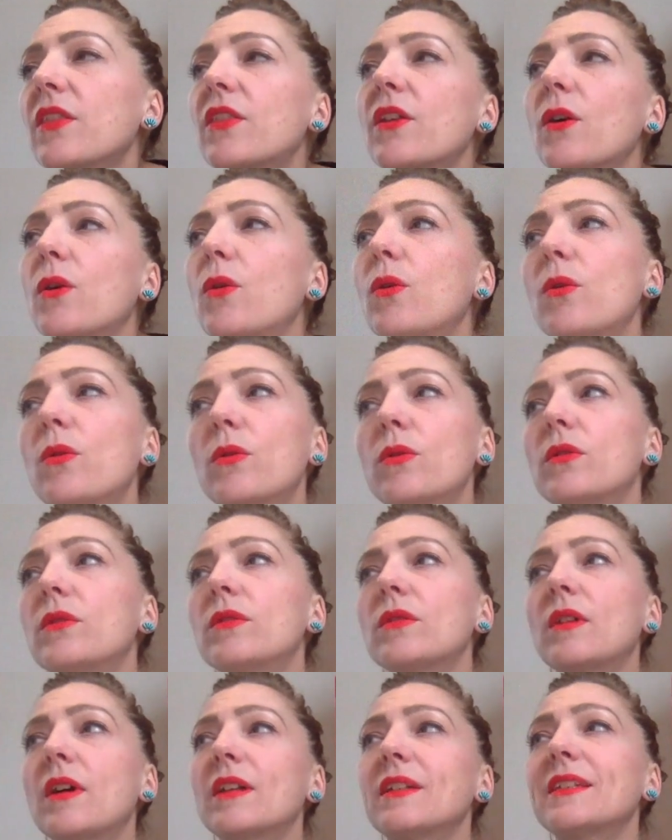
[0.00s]

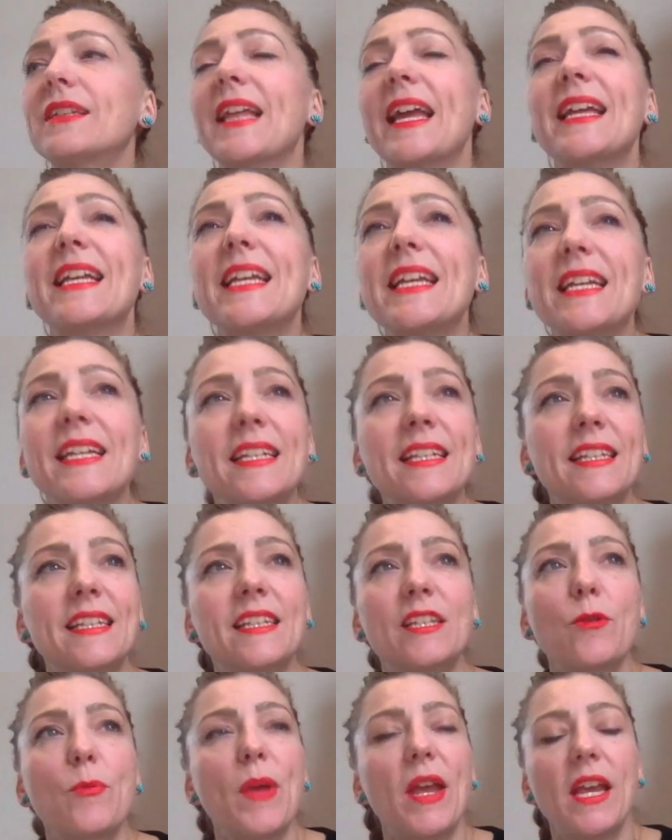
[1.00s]
whole leggings
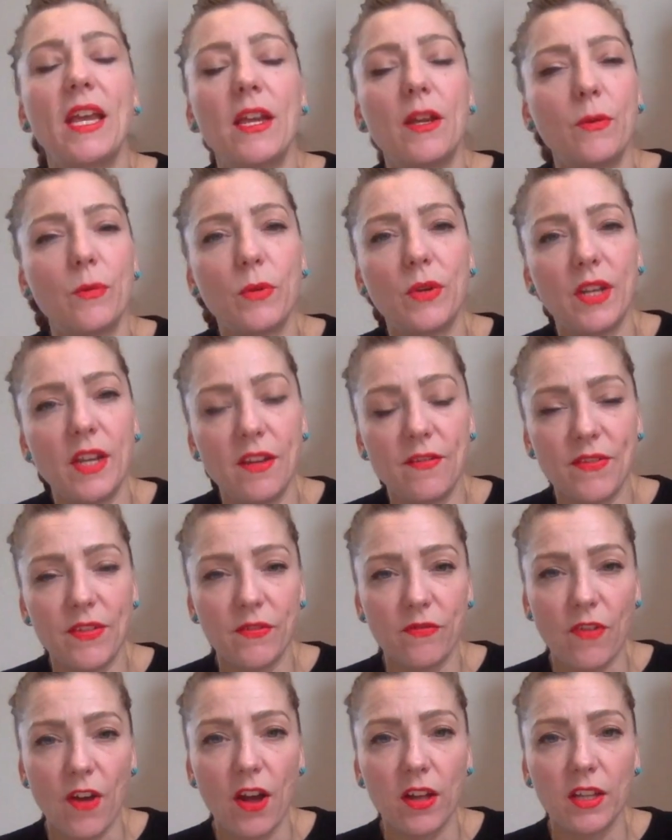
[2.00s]
debate would even
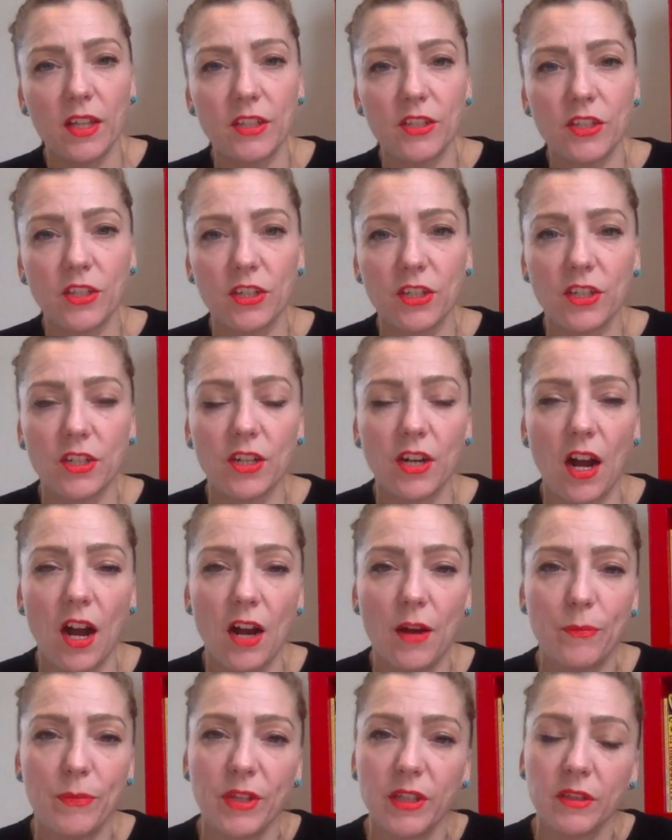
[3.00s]
fall under
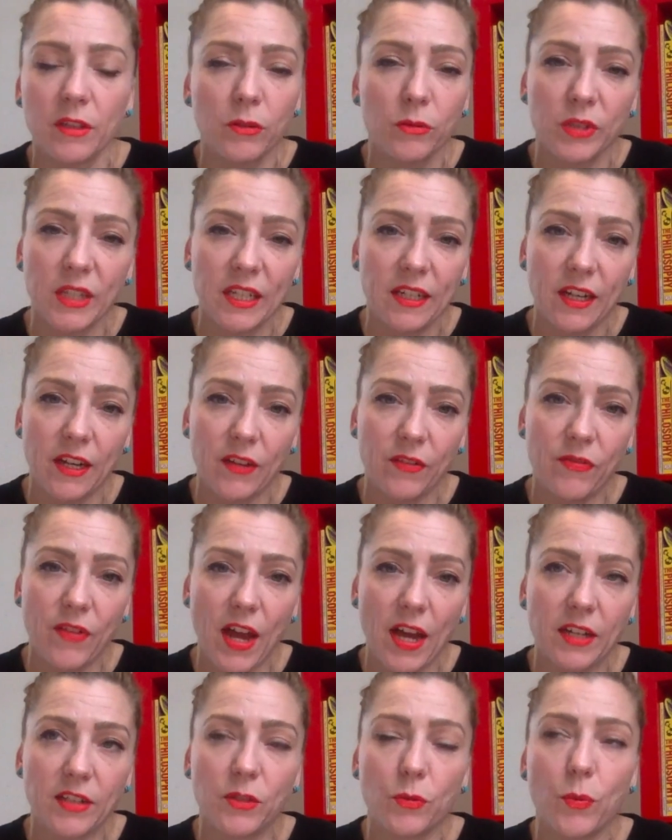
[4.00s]
the Lolita
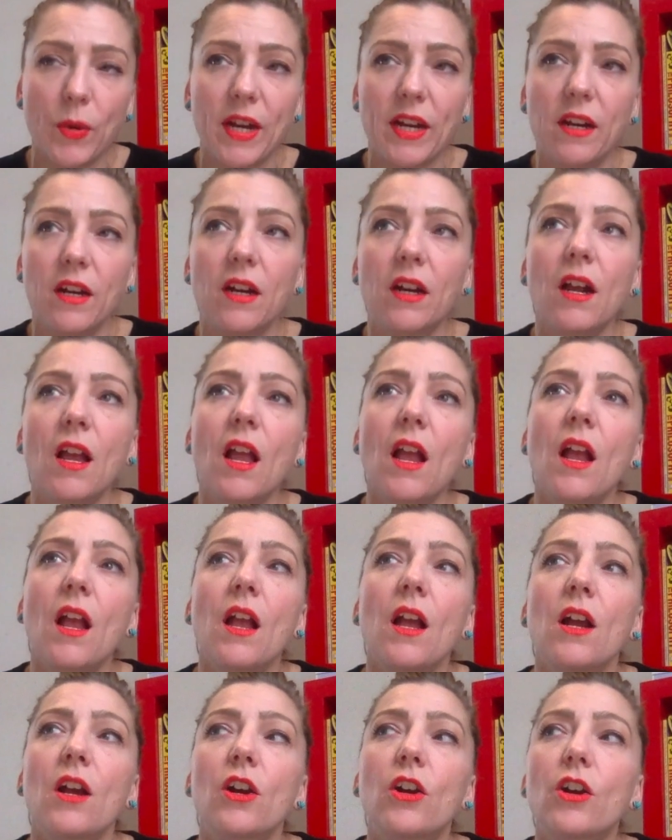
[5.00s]
effect, where
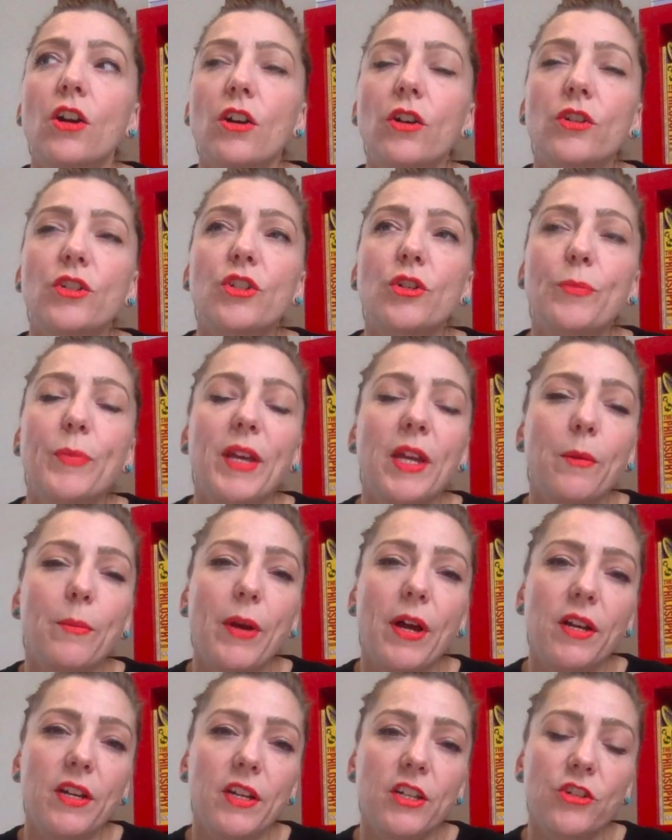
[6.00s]
girls are being
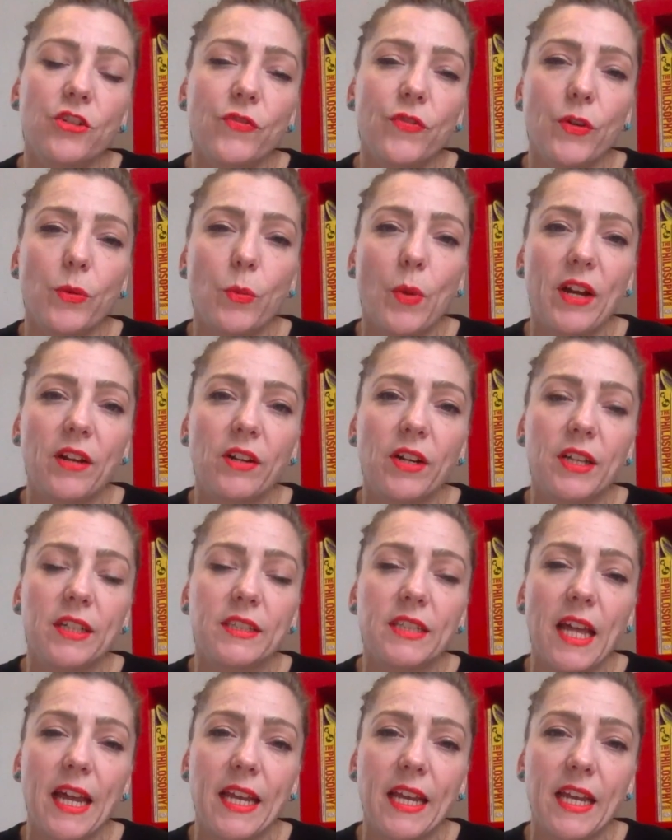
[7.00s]
punished for wearing
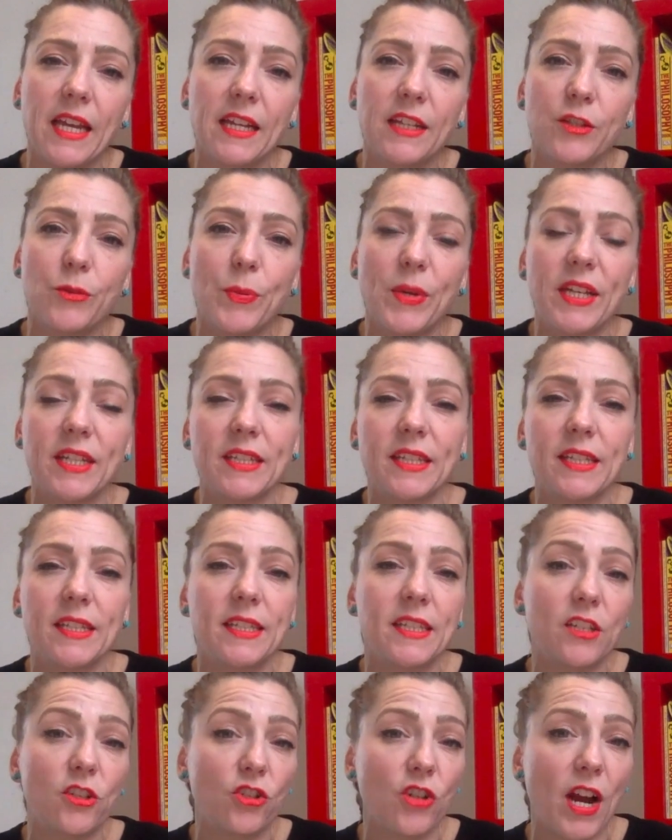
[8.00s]
leggings because it's
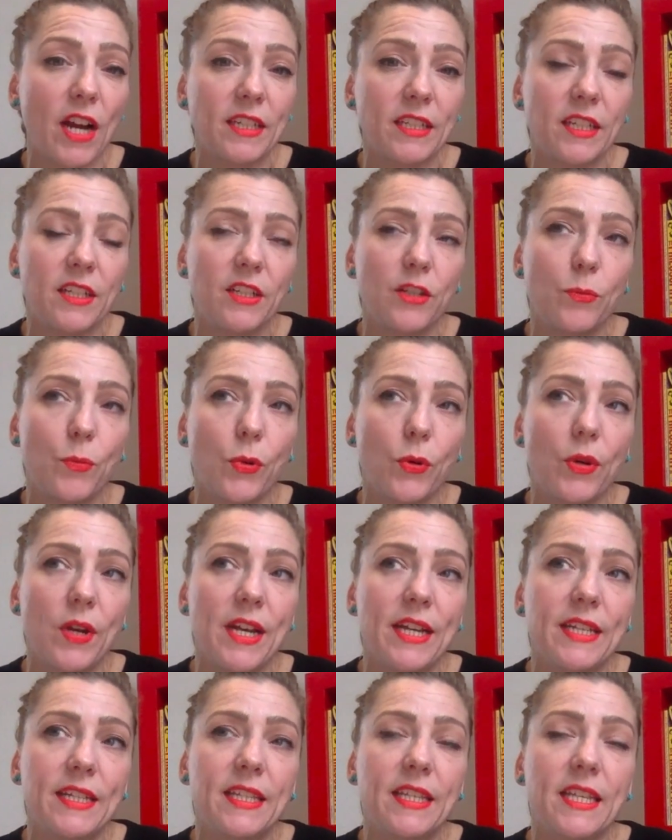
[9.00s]
distracting to
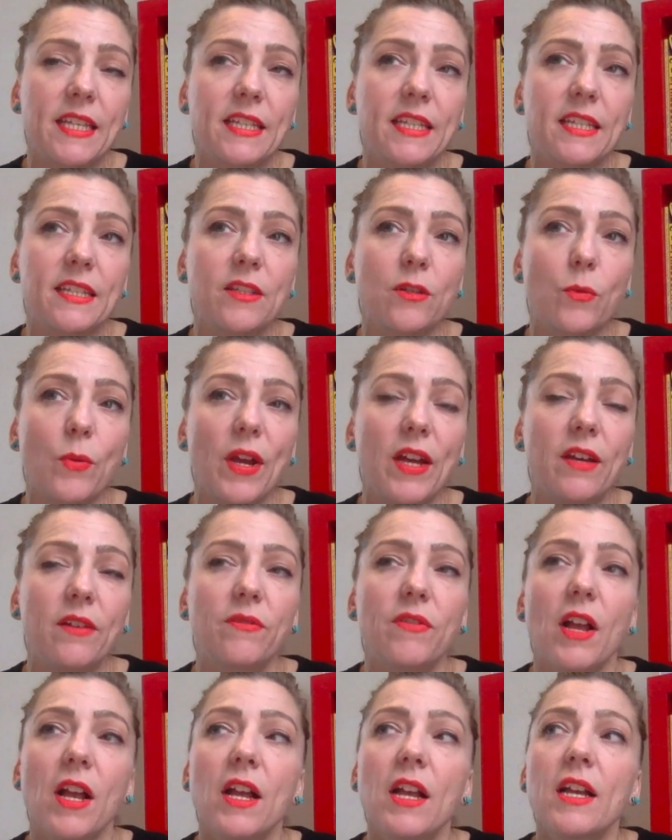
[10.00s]
boys. This is a way
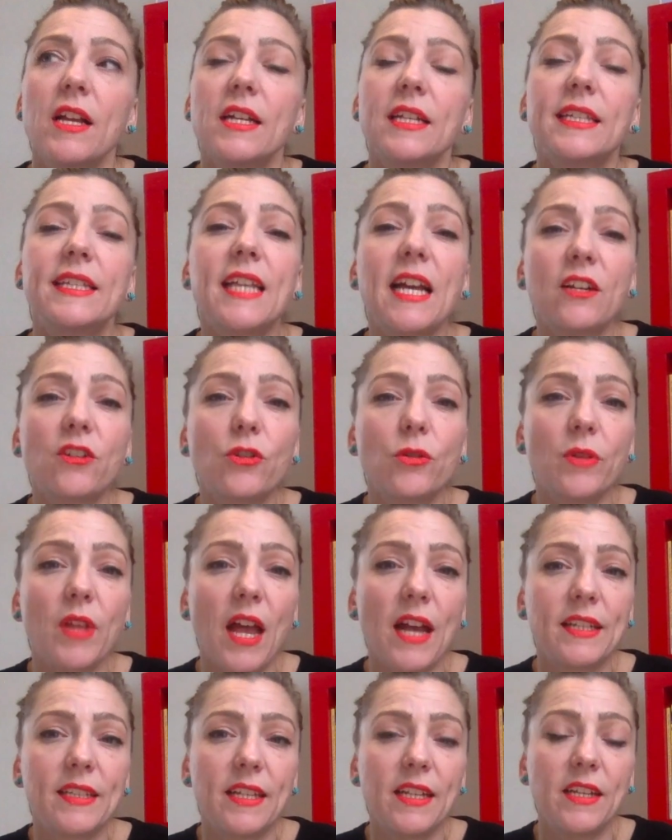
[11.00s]
of
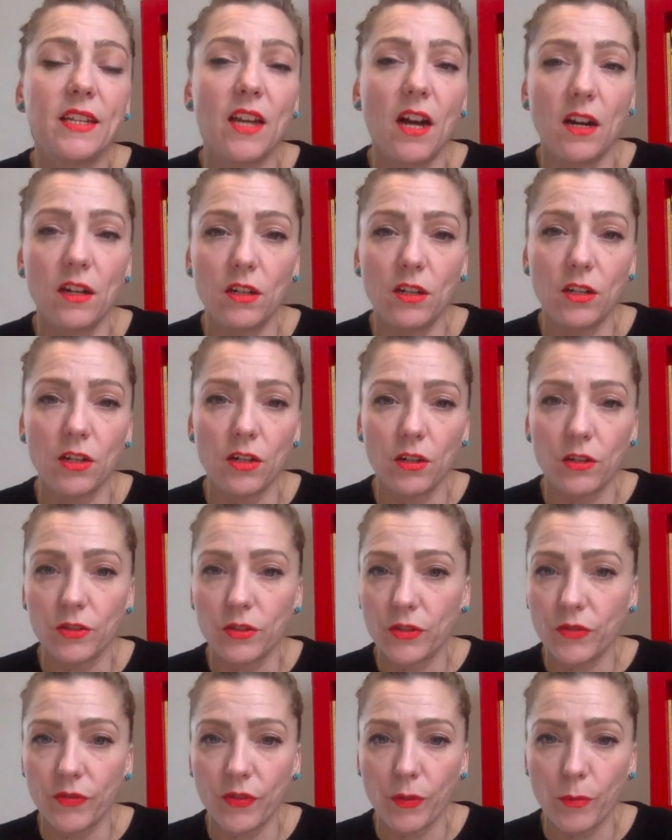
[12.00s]
sexualizing young
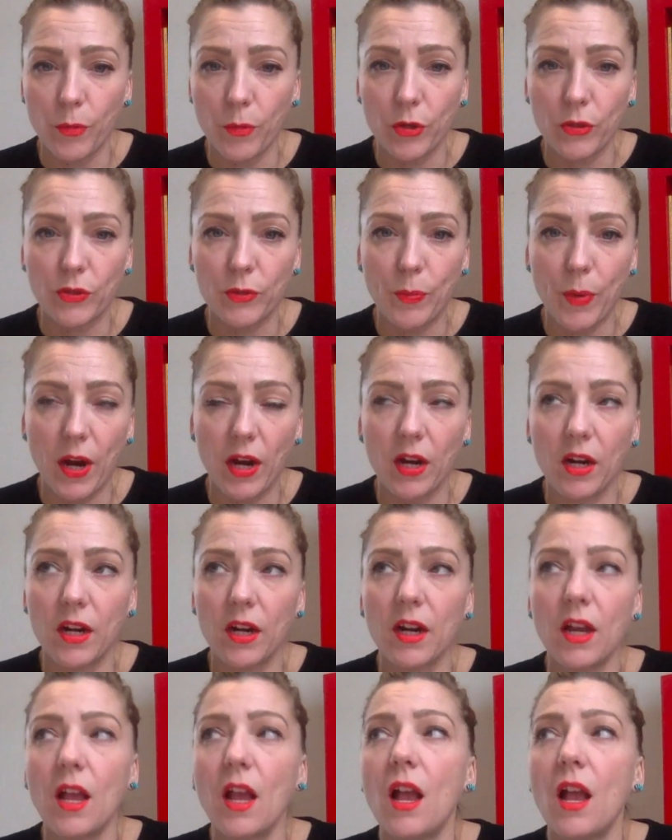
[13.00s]
girls for the most part.